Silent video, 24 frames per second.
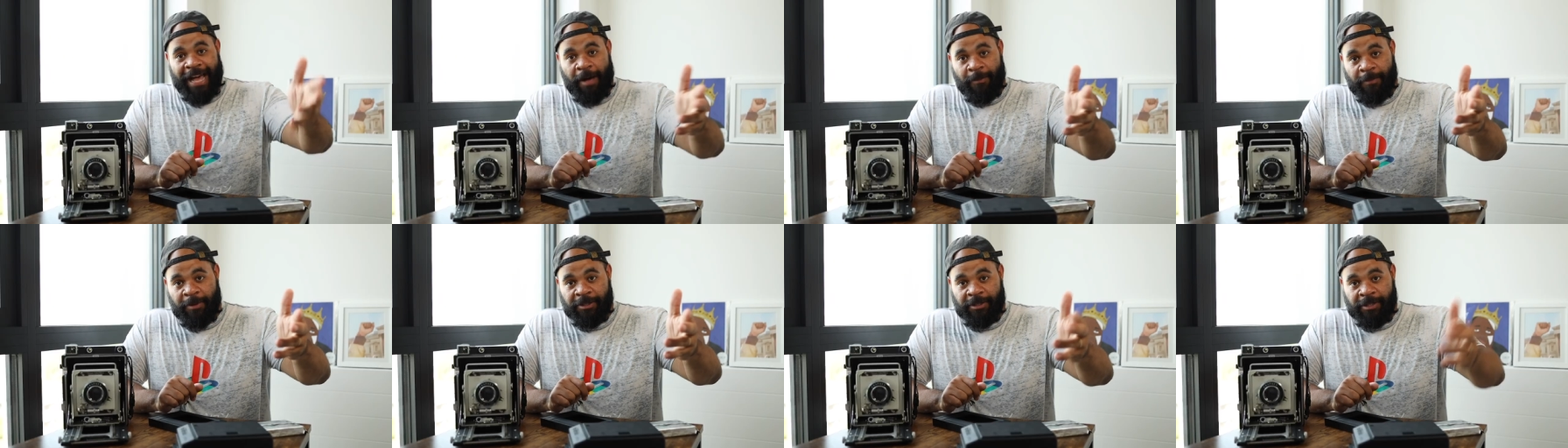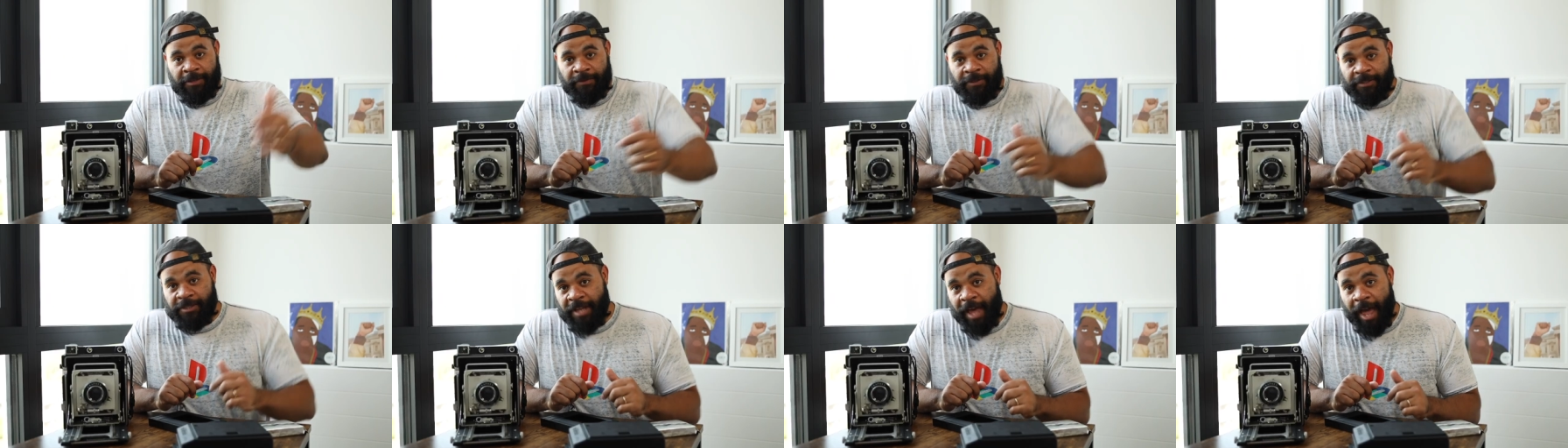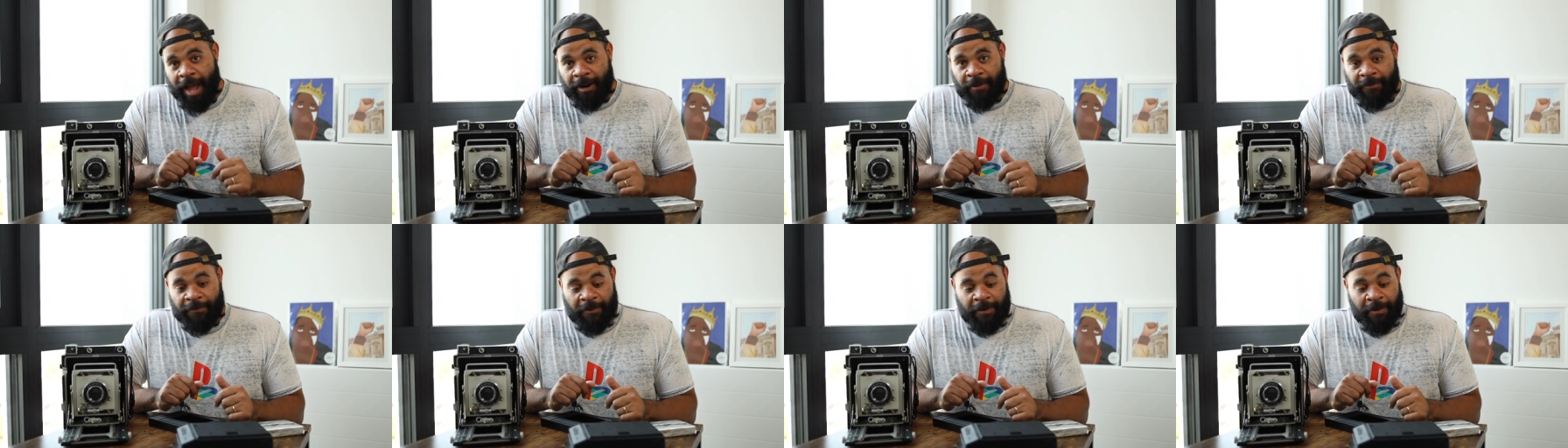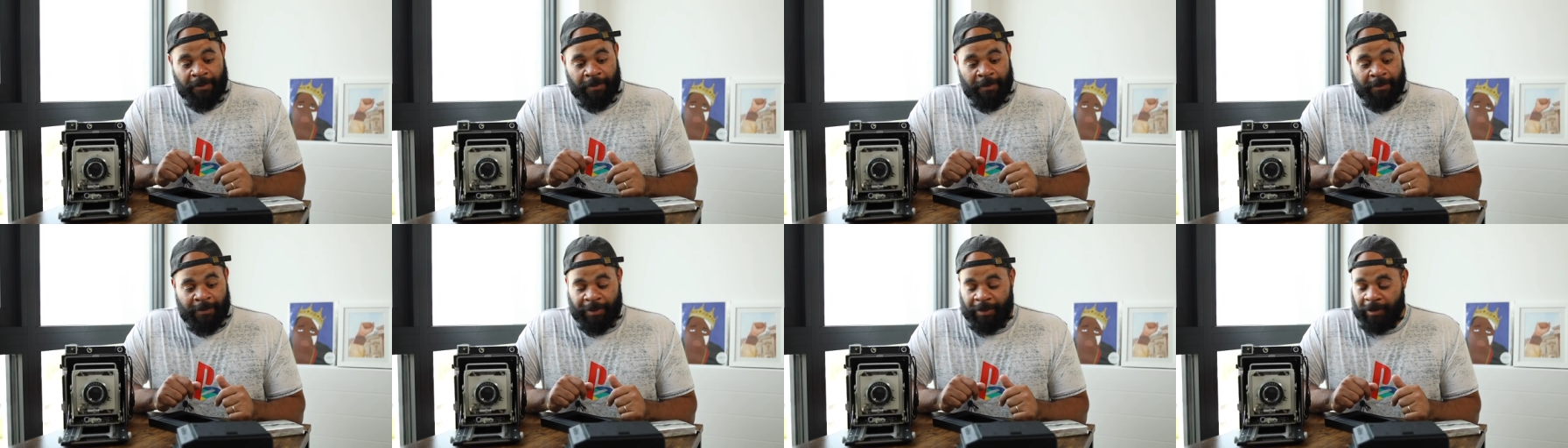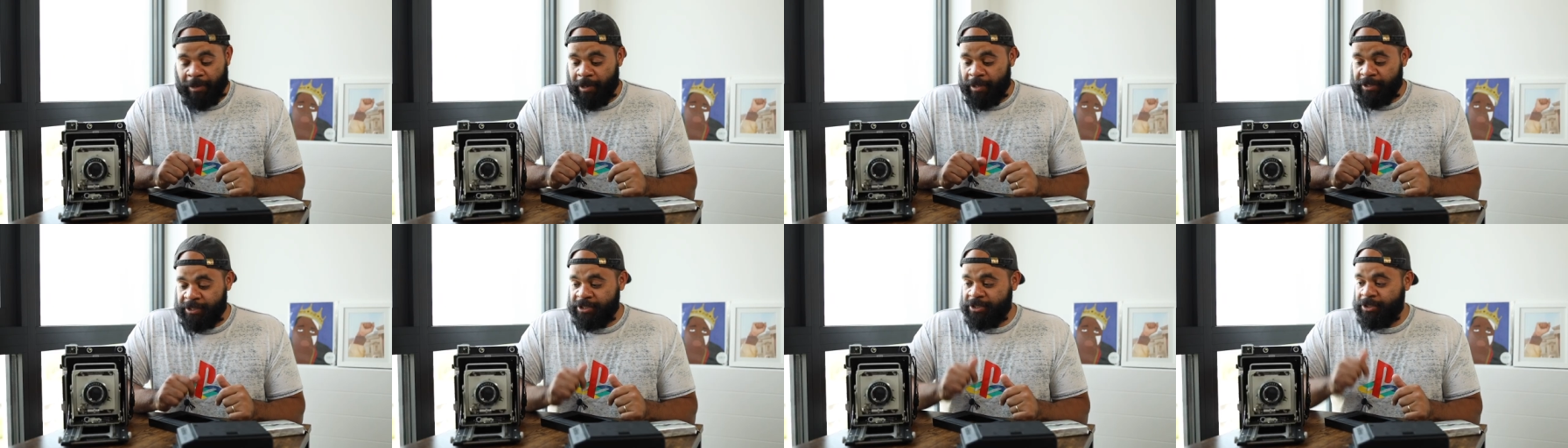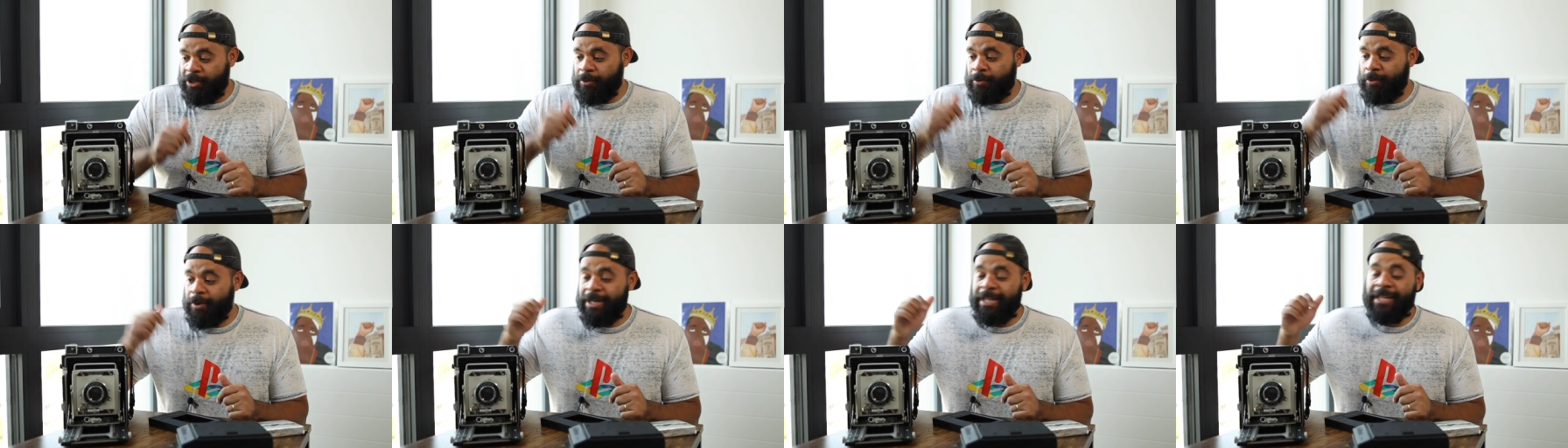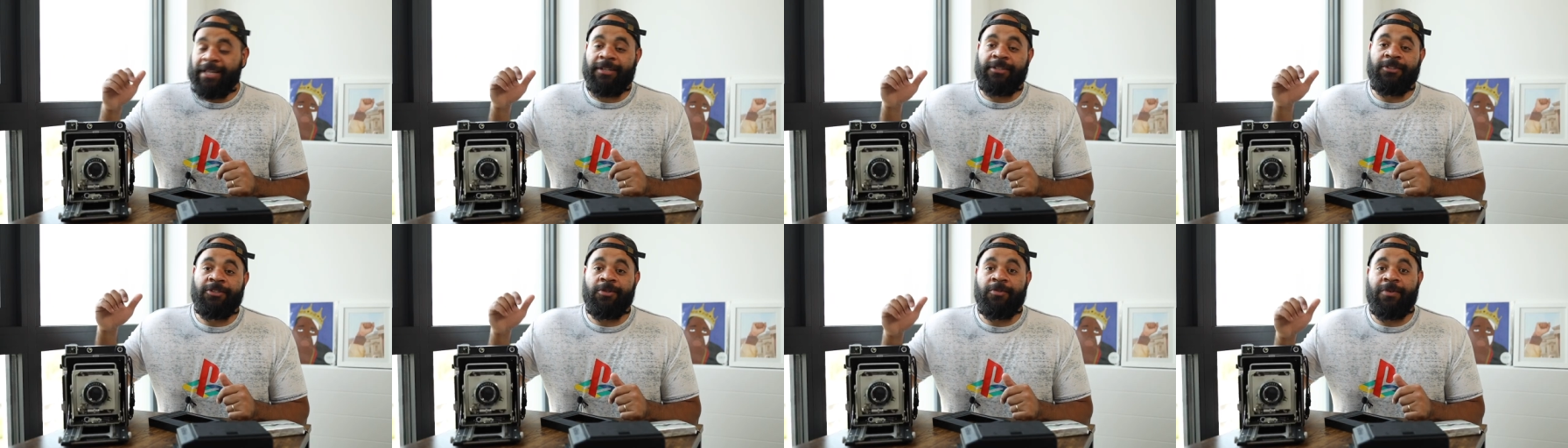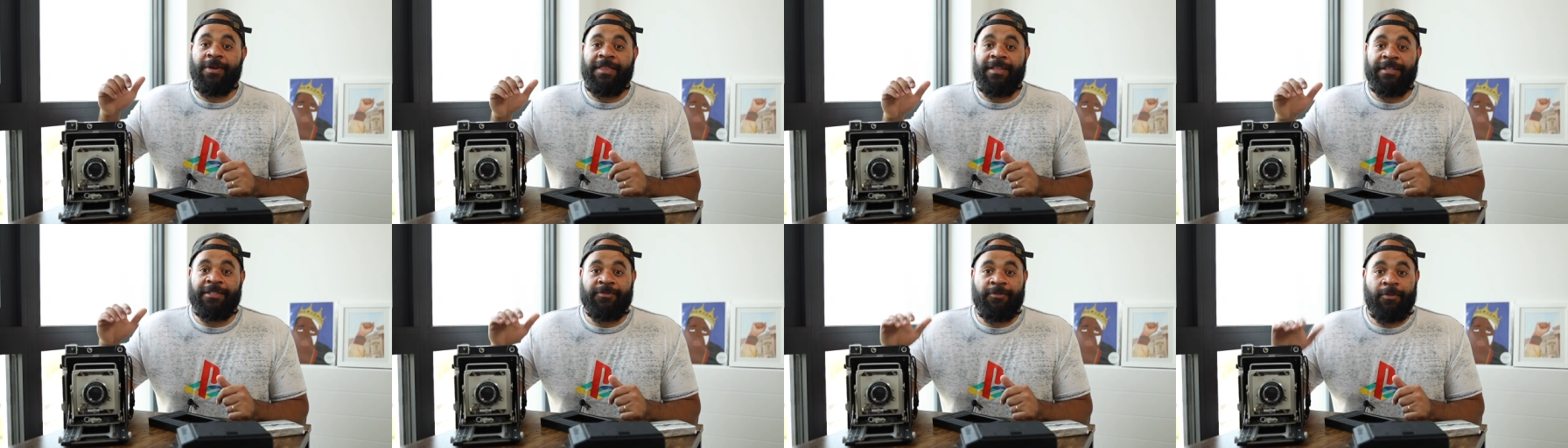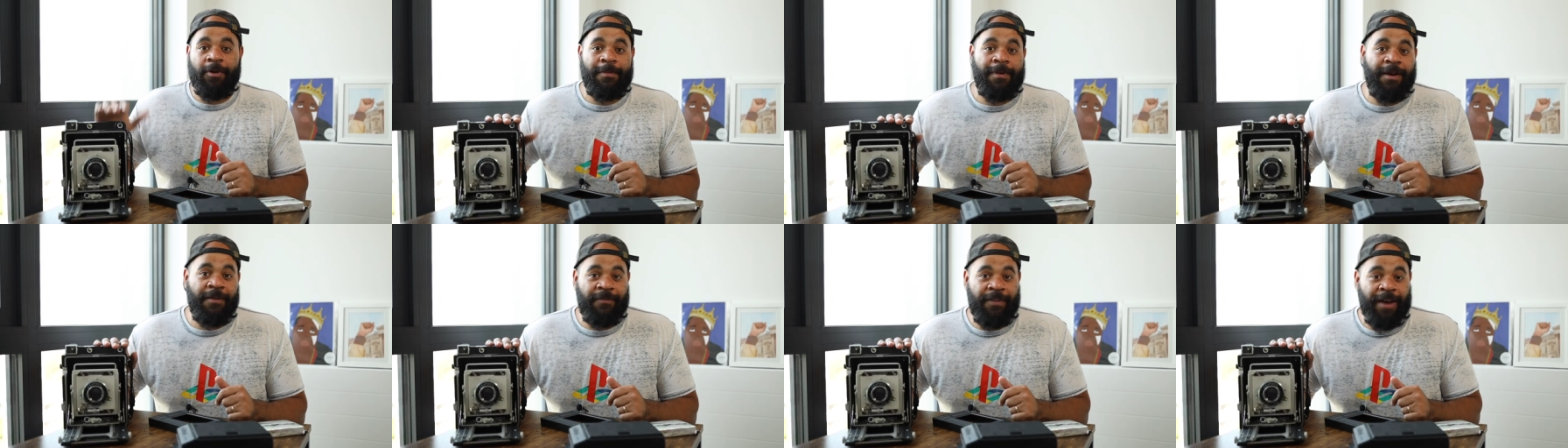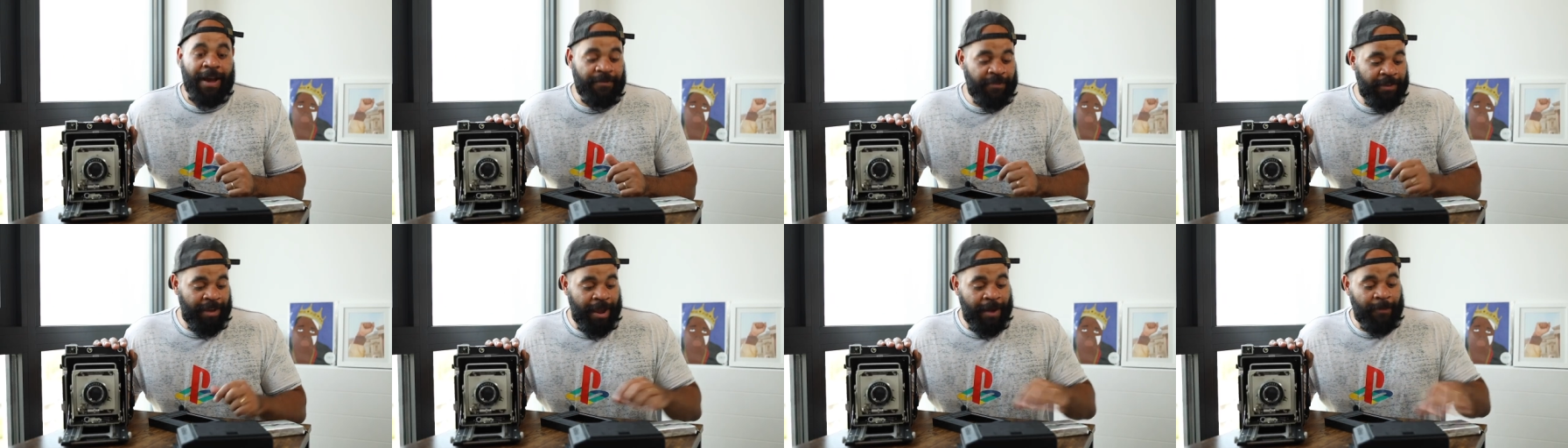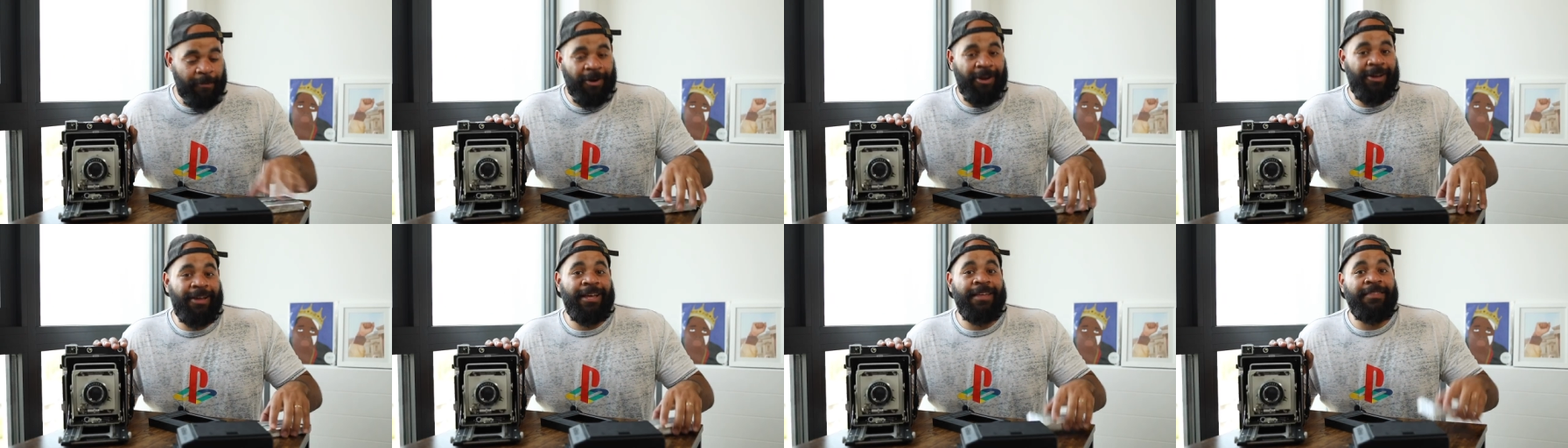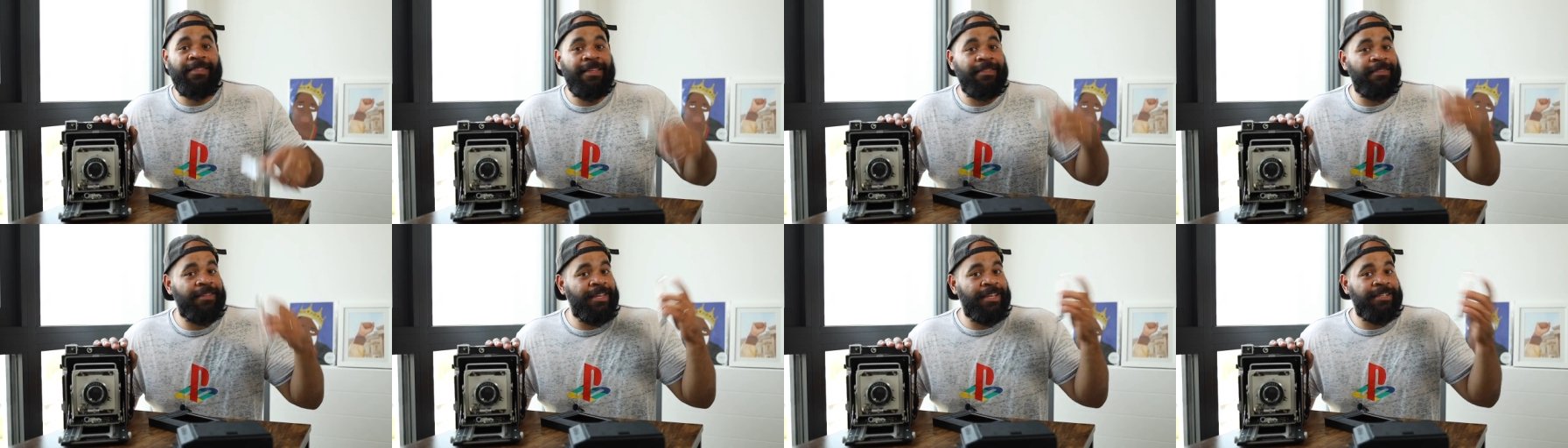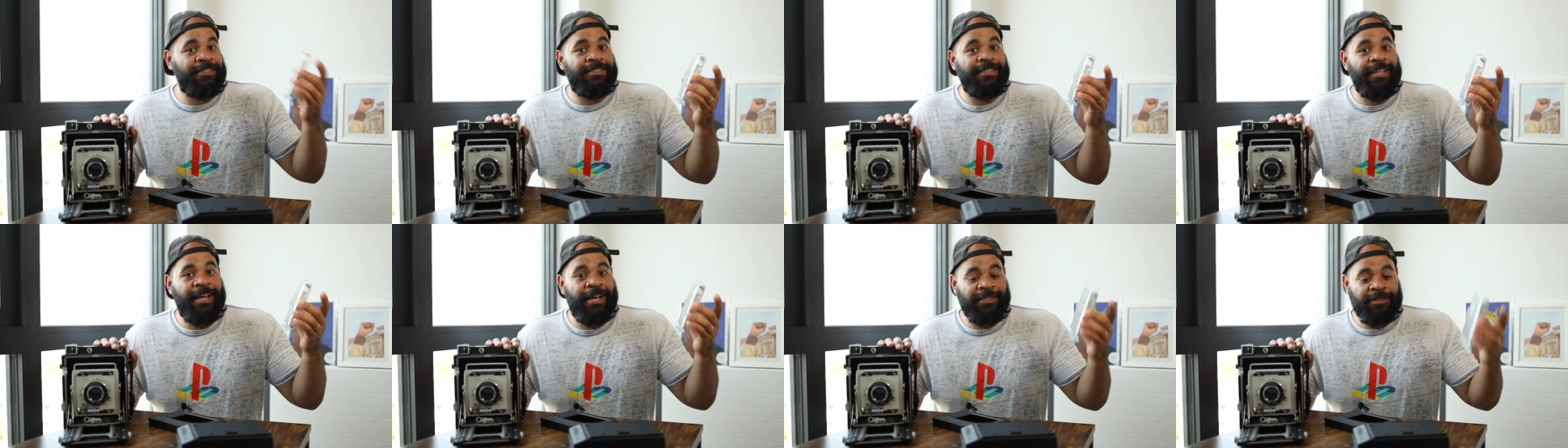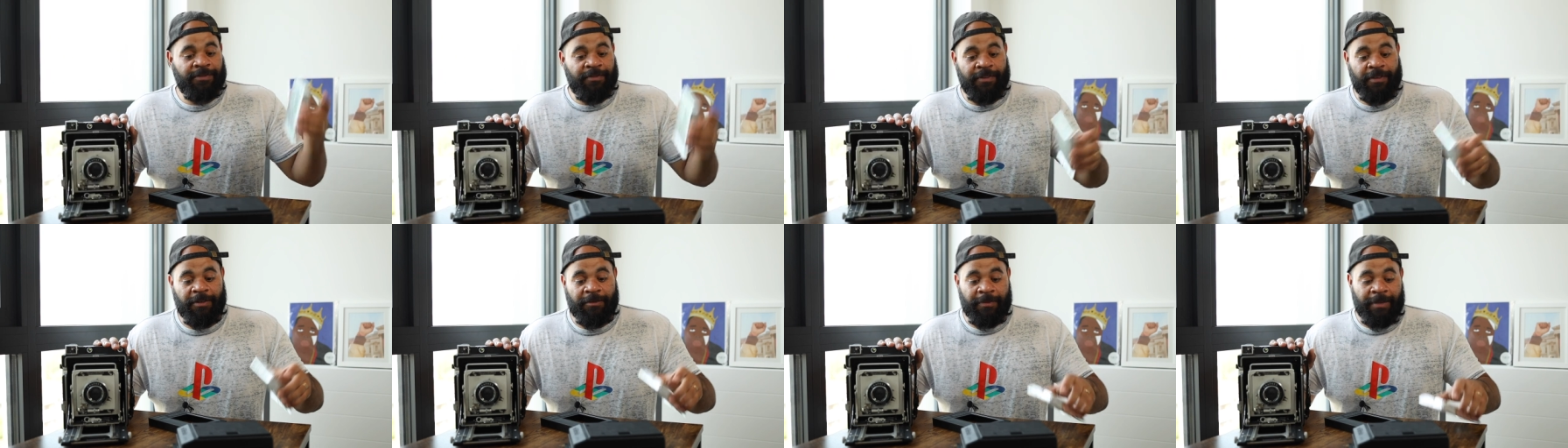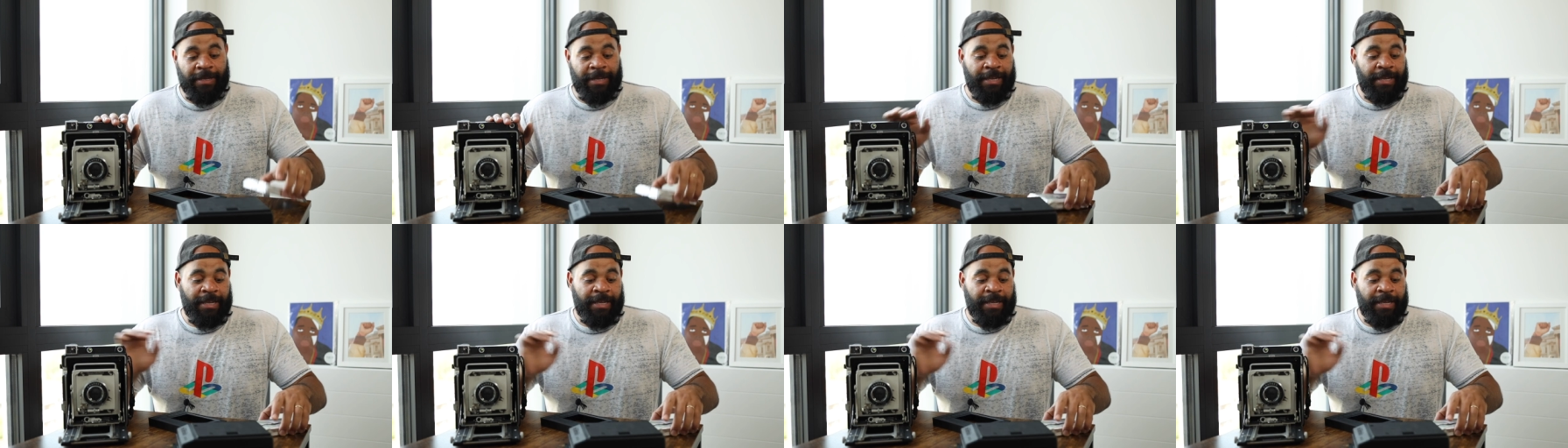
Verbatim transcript: Albert the photographer, but also what he could do with his 4x5 camera and then the Instax film.